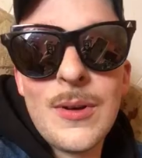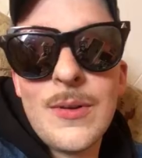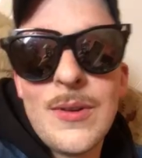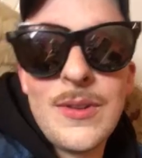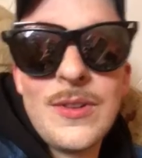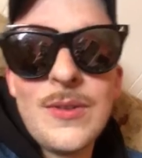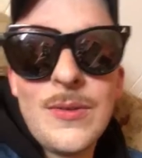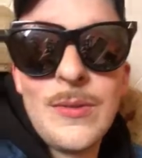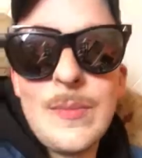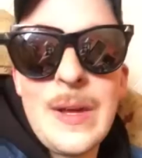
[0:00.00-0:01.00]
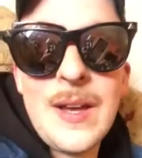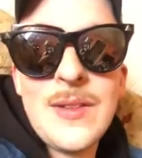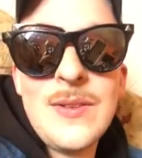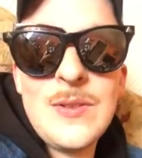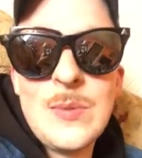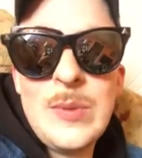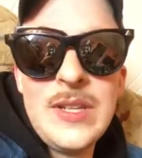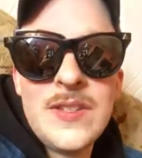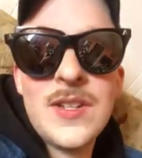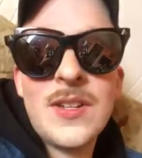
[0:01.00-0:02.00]
going to Matthew's
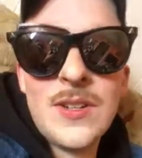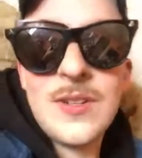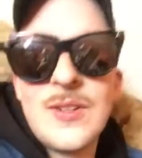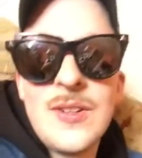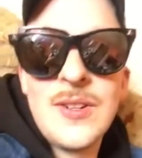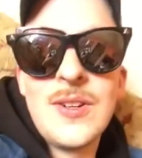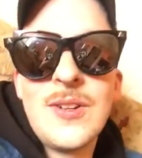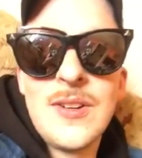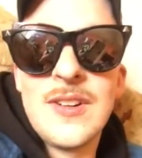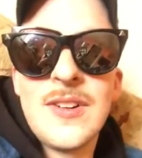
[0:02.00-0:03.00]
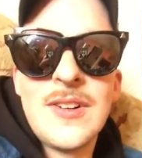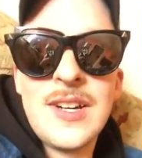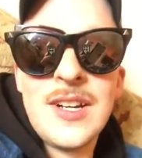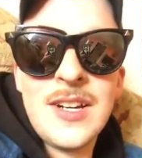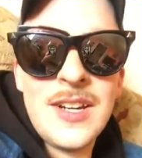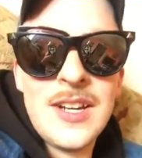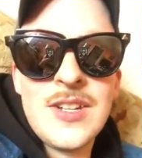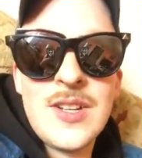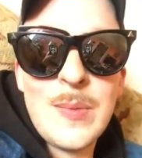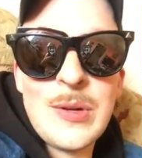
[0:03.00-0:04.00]
Pizza. We're going to
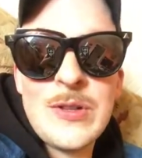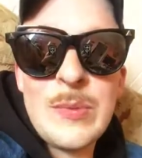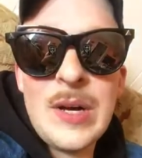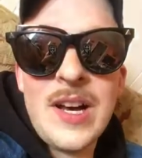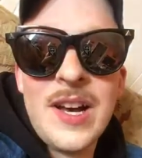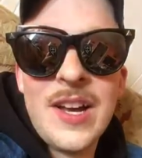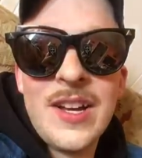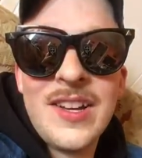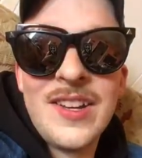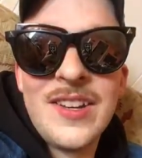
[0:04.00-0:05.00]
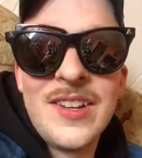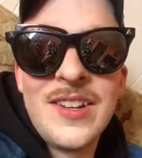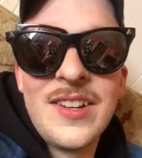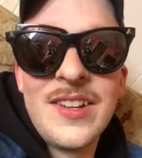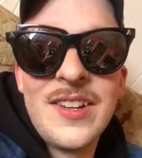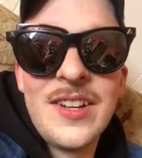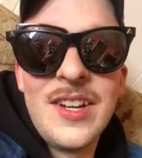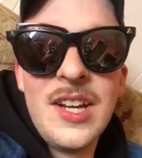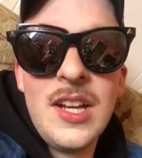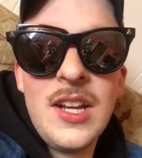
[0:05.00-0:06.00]
get shepherd's pie
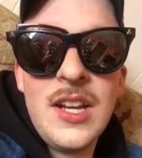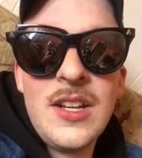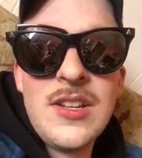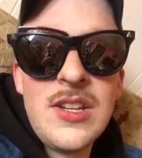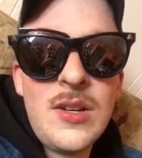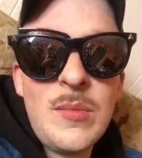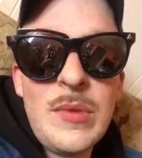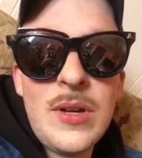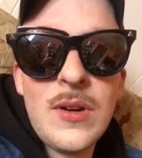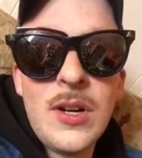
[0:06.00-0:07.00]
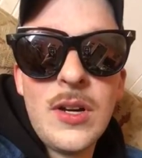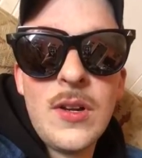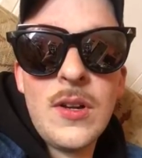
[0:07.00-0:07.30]
and chilled milk.